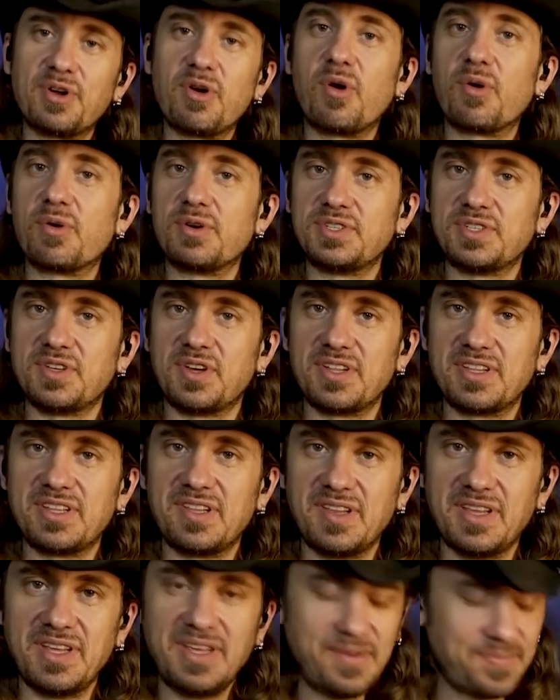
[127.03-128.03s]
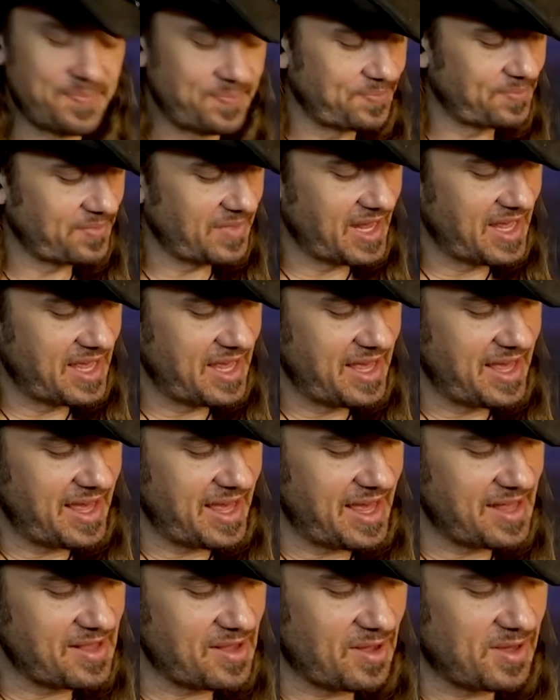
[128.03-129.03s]
horizontally,
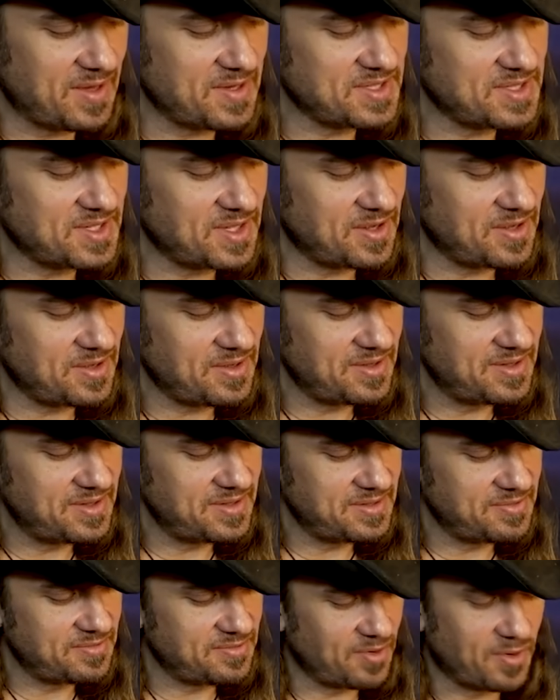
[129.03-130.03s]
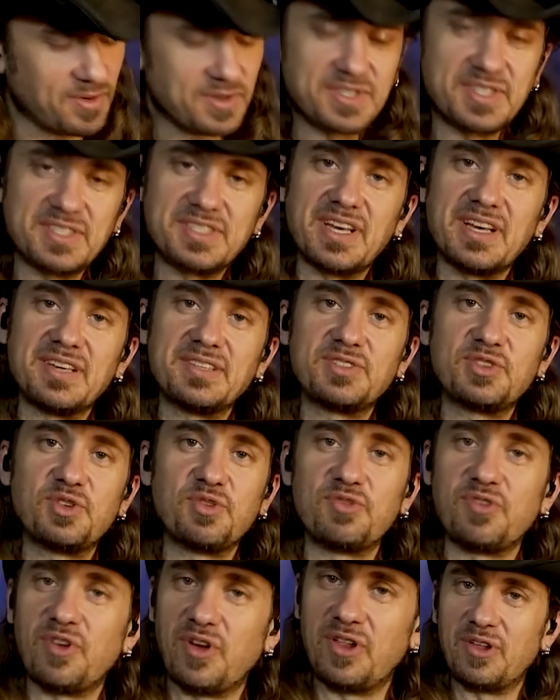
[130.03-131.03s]
and also forces us to
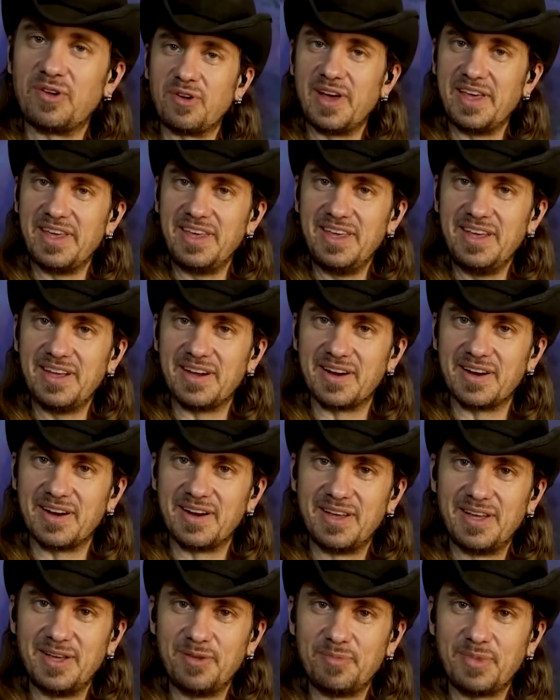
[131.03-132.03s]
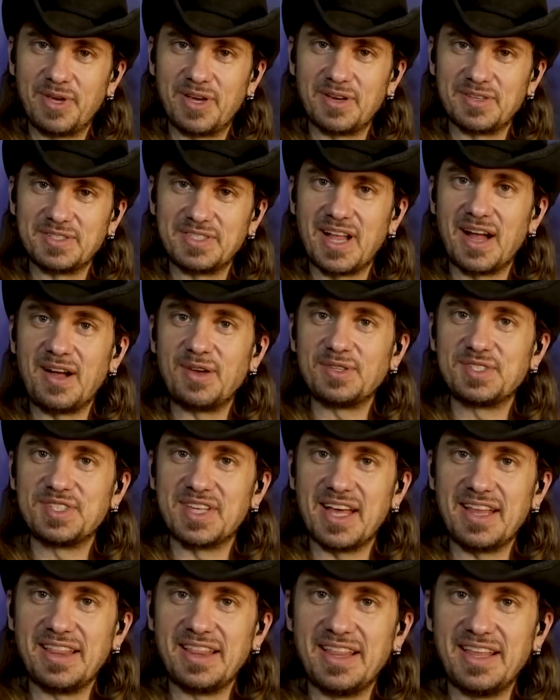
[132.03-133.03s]
follow our ear, because now
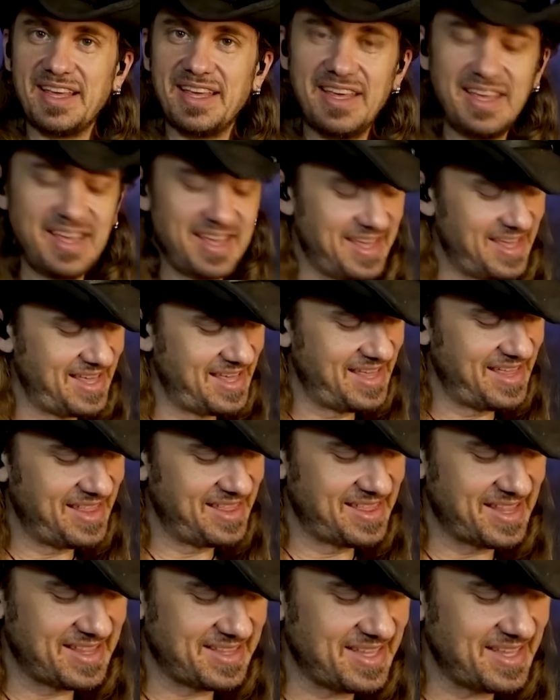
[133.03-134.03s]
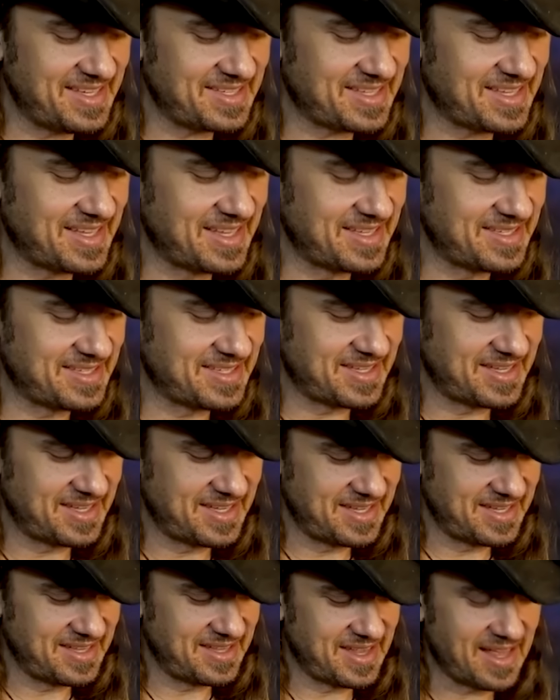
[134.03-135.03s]
suddenly the distance
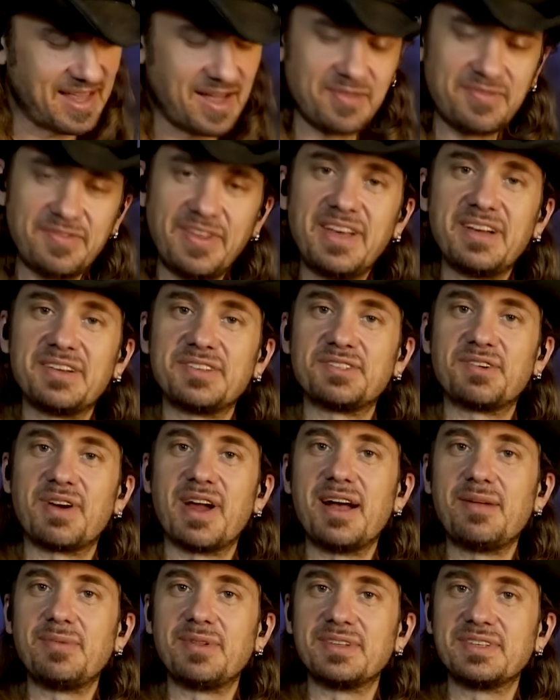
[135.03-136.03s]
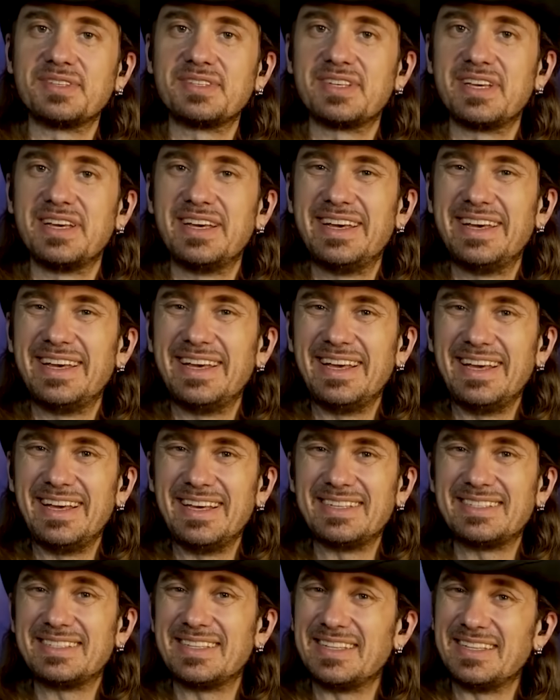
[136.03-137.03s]
that our finger travels
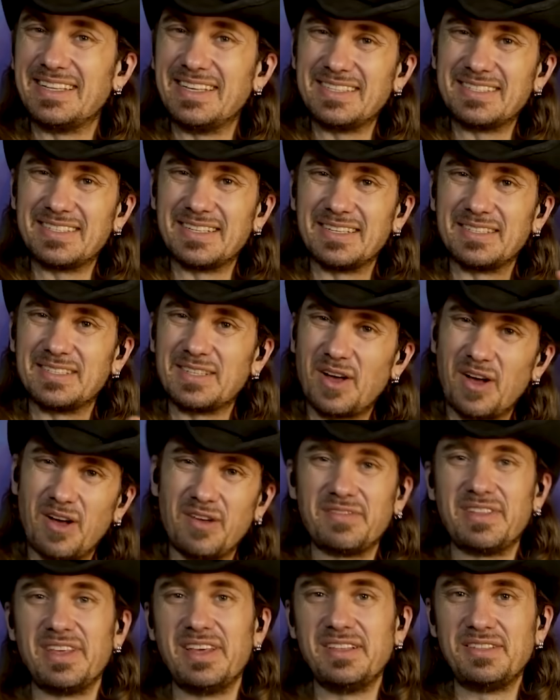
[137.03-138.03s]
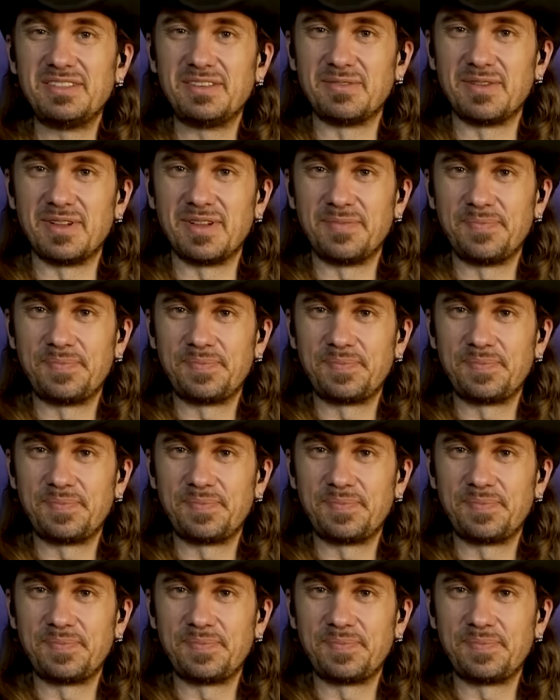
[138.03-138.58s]
is the distance of the interval.